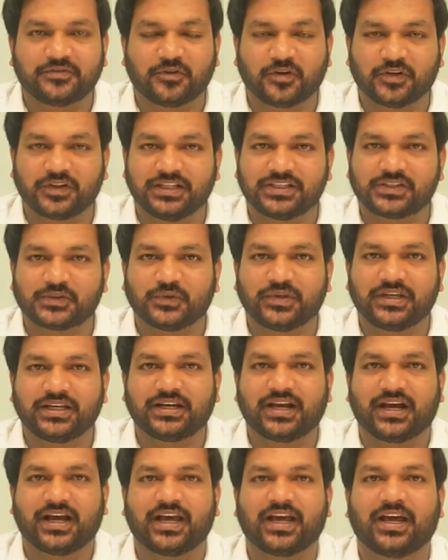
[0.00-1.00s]
For this
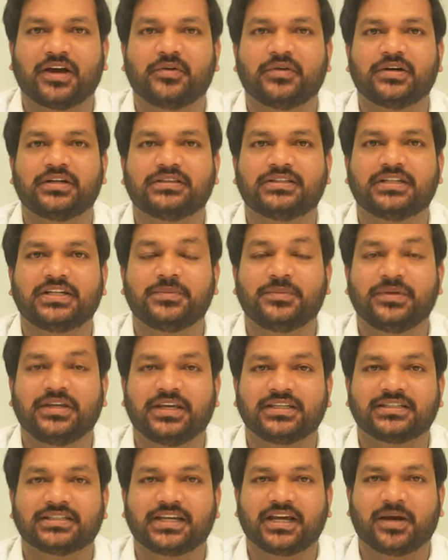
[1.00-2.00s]
week, I have a 3
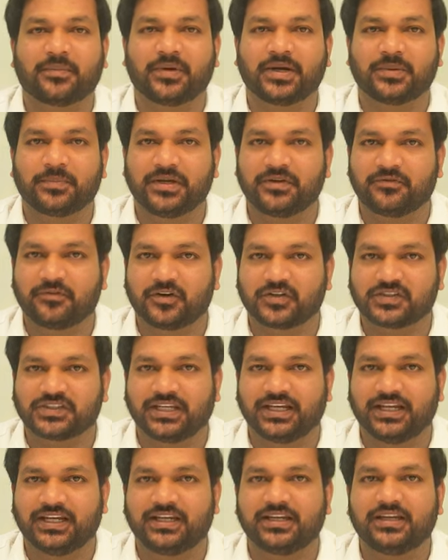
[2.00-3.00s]
BHK apartment for
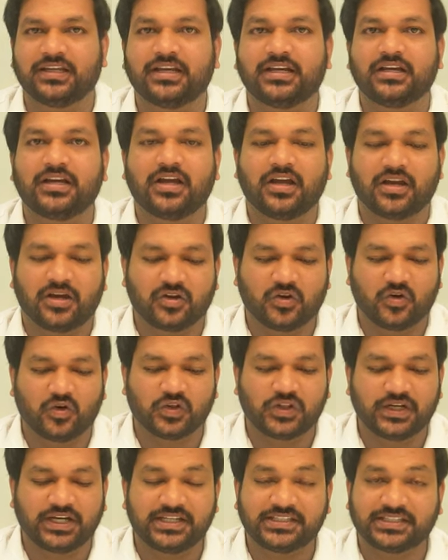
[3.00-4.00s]
sale in
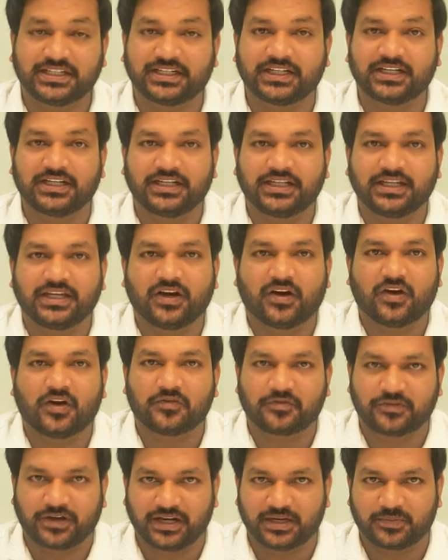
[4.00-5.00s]
Godrej Eternity
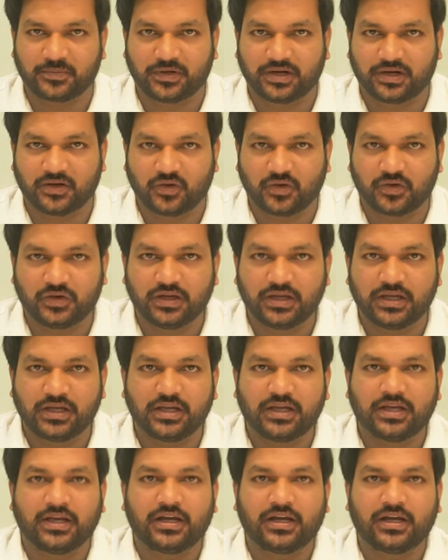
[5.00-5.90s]
off Kanakpura Road.